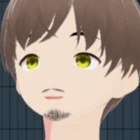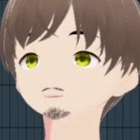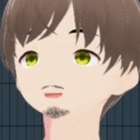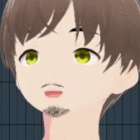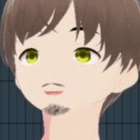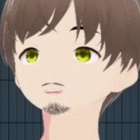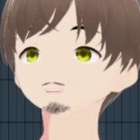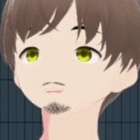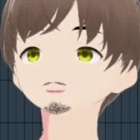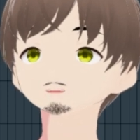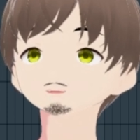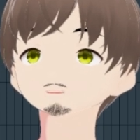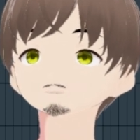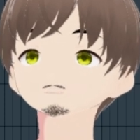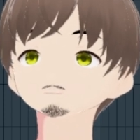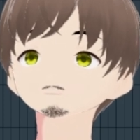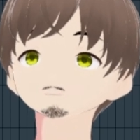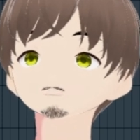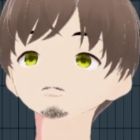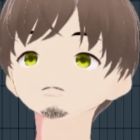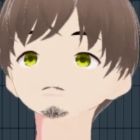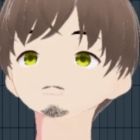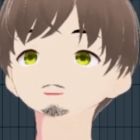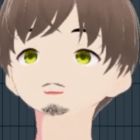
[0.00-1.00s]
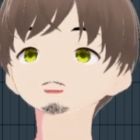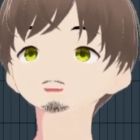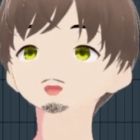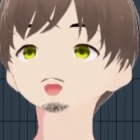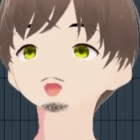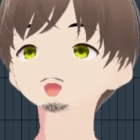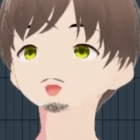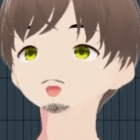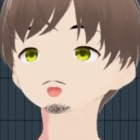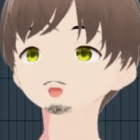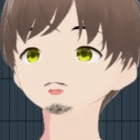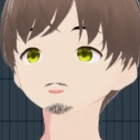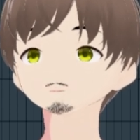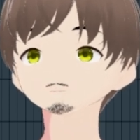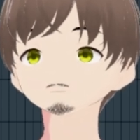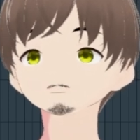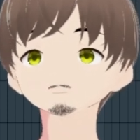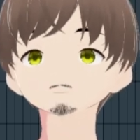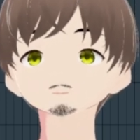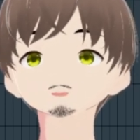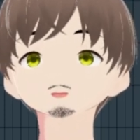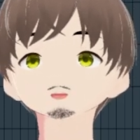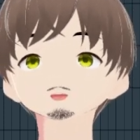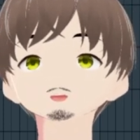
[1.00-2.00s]
gain. This type,
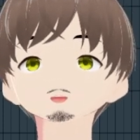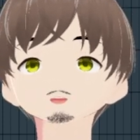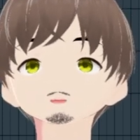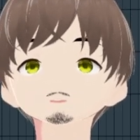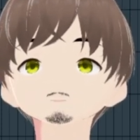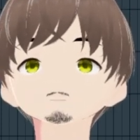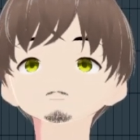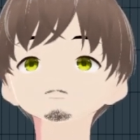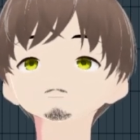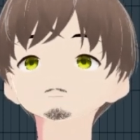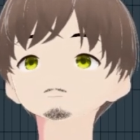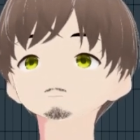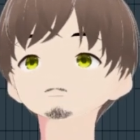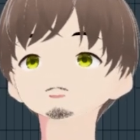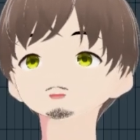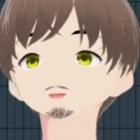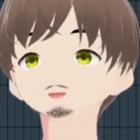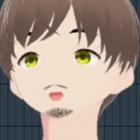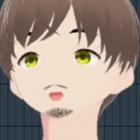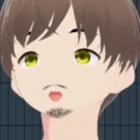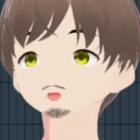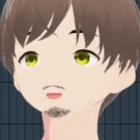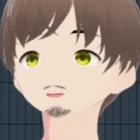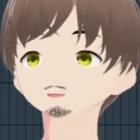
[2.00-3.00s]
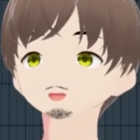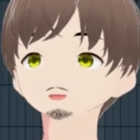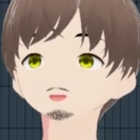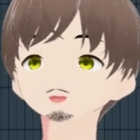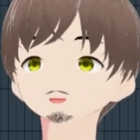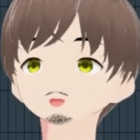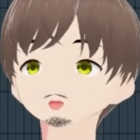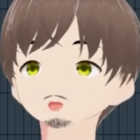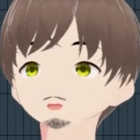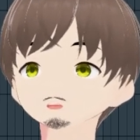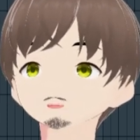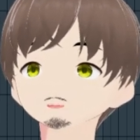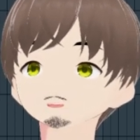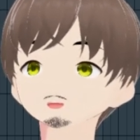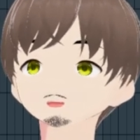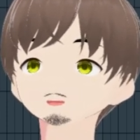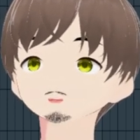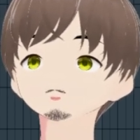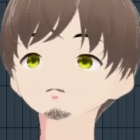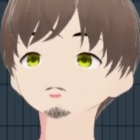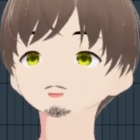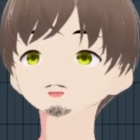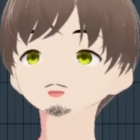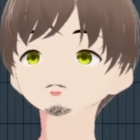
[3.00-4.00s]
it's all on your preference. What
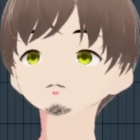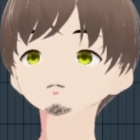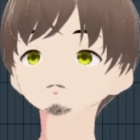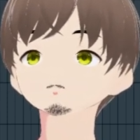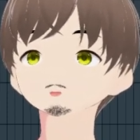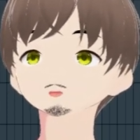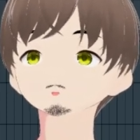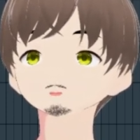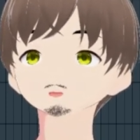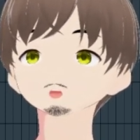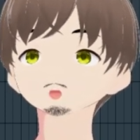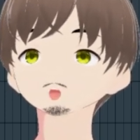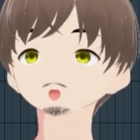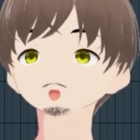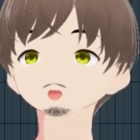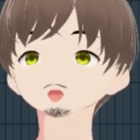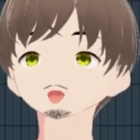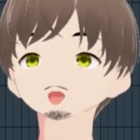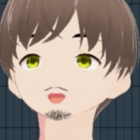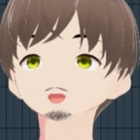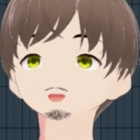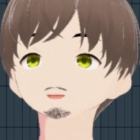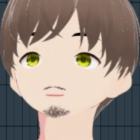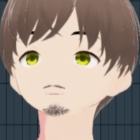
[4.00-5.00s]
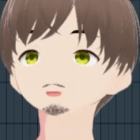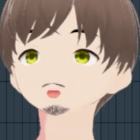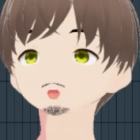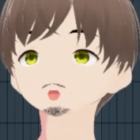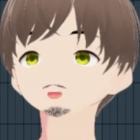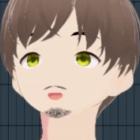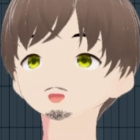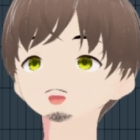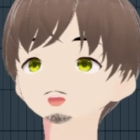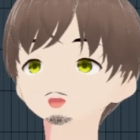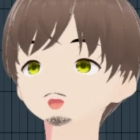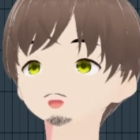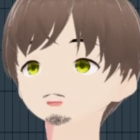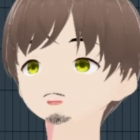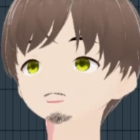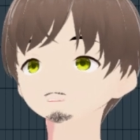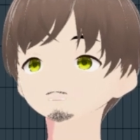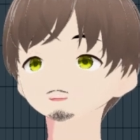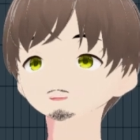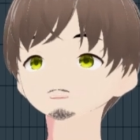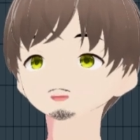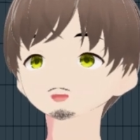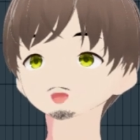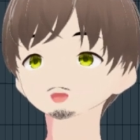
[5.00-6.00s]
do you know, like? This is all the compression
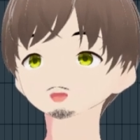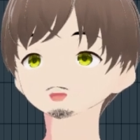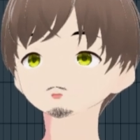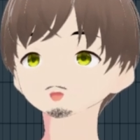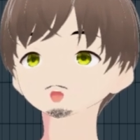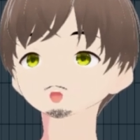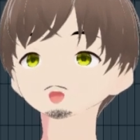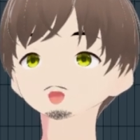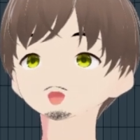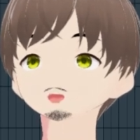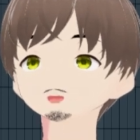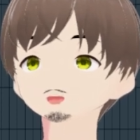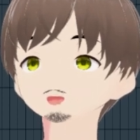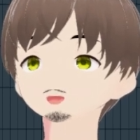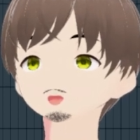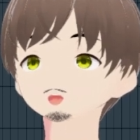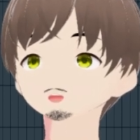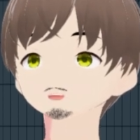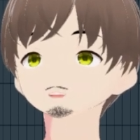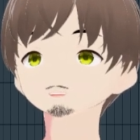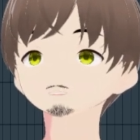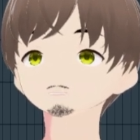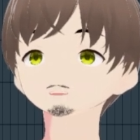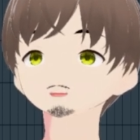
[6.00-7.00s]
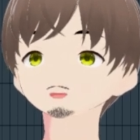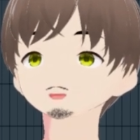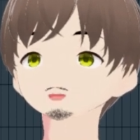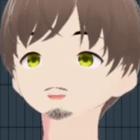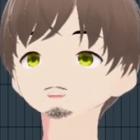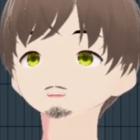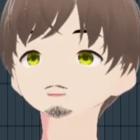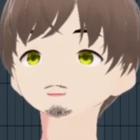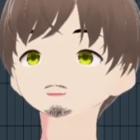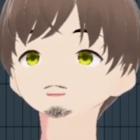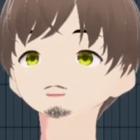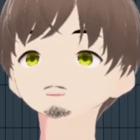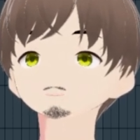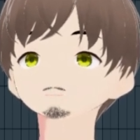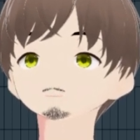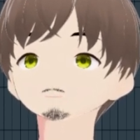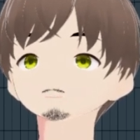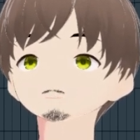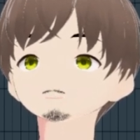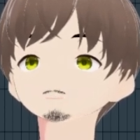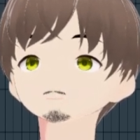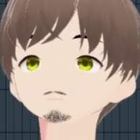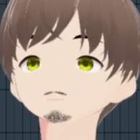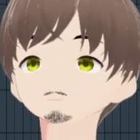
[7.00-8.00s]
type. You want hard compression,
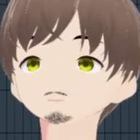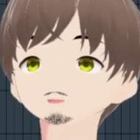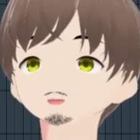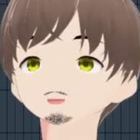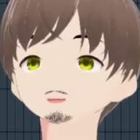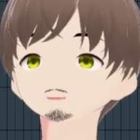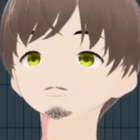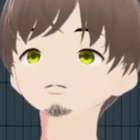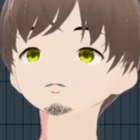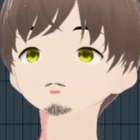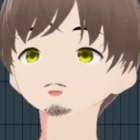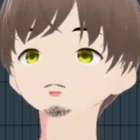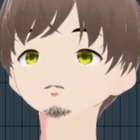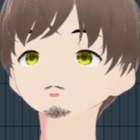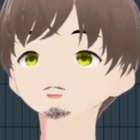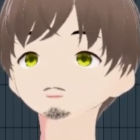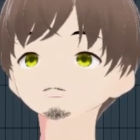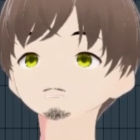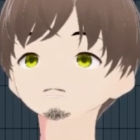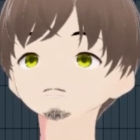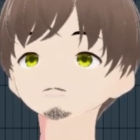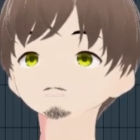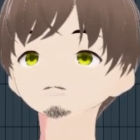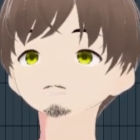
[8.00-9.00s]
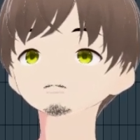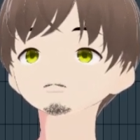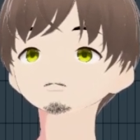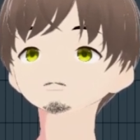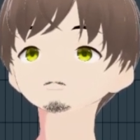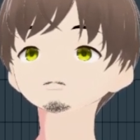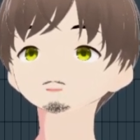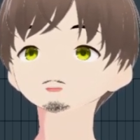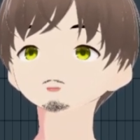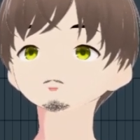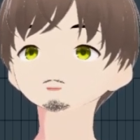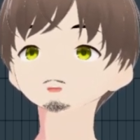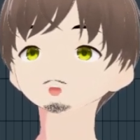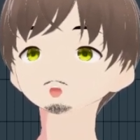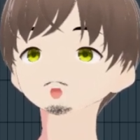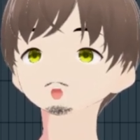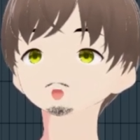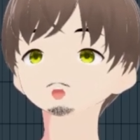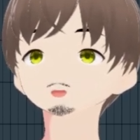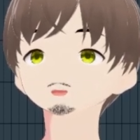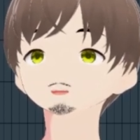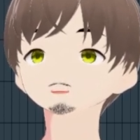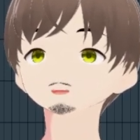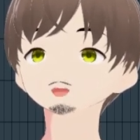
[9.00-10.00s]
vintage, you know,
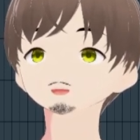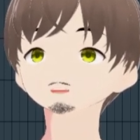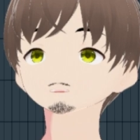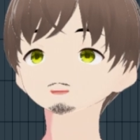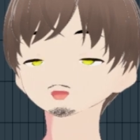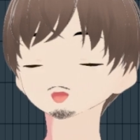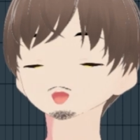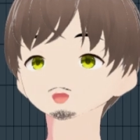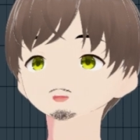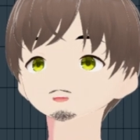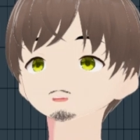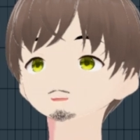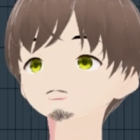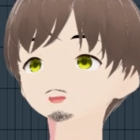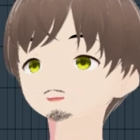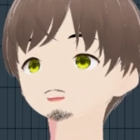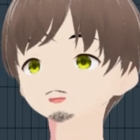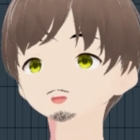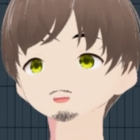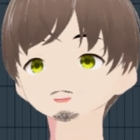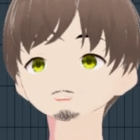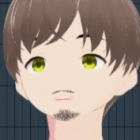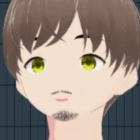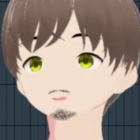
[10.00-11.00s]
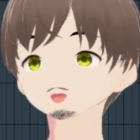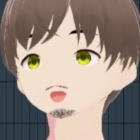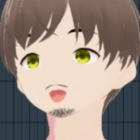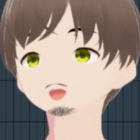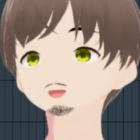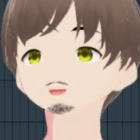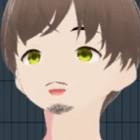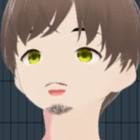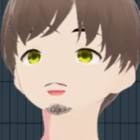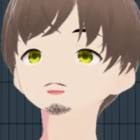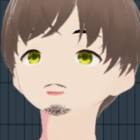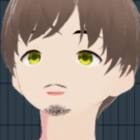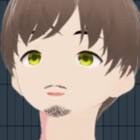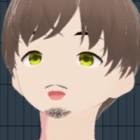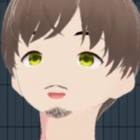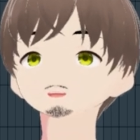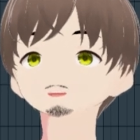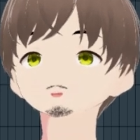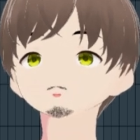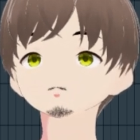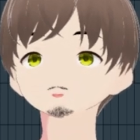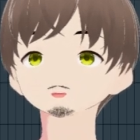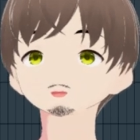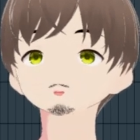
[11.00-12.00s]
vintage R. Just play around with it and find out
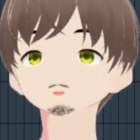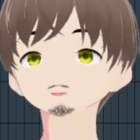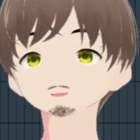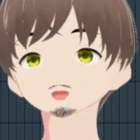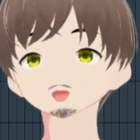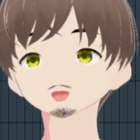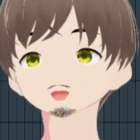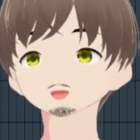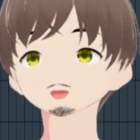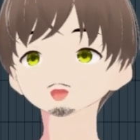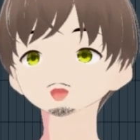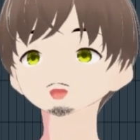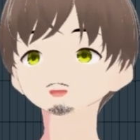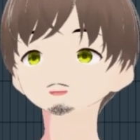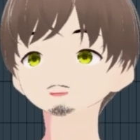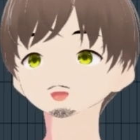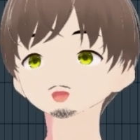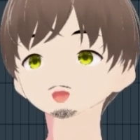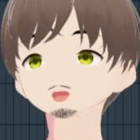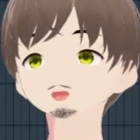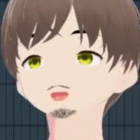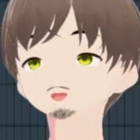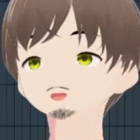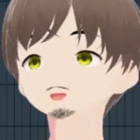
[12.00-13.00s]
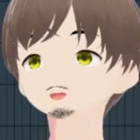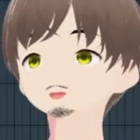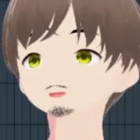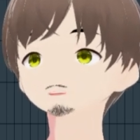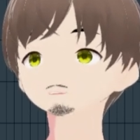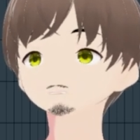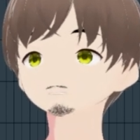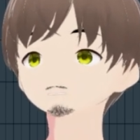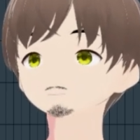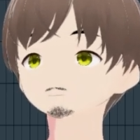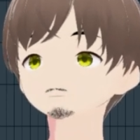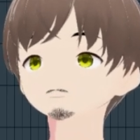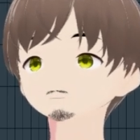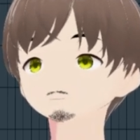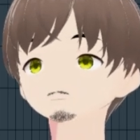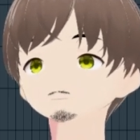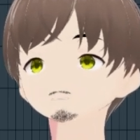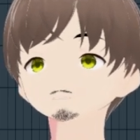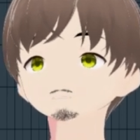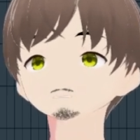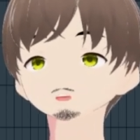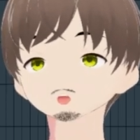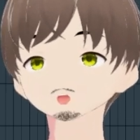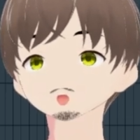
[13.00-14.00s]
what you like. I like this,
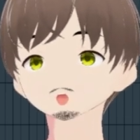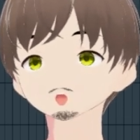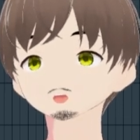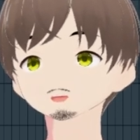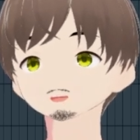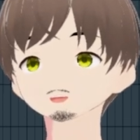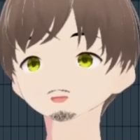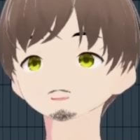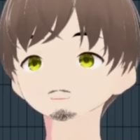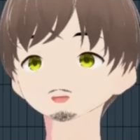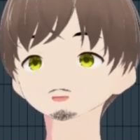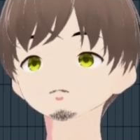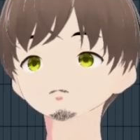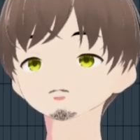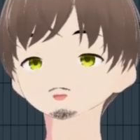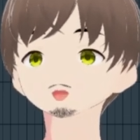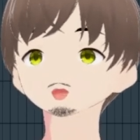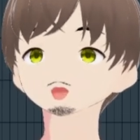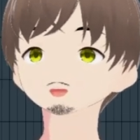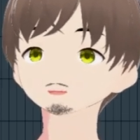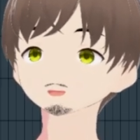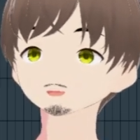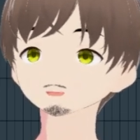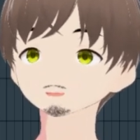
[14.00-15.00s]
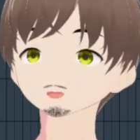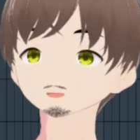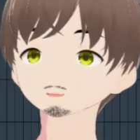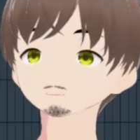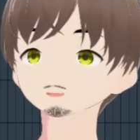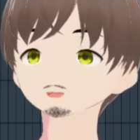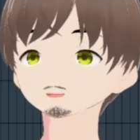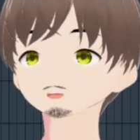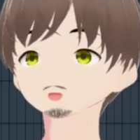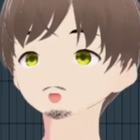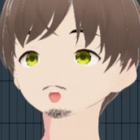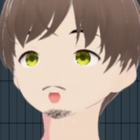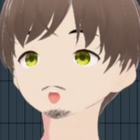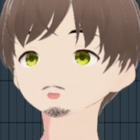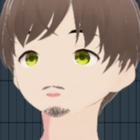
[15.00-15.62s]
so these are what I chose, you know.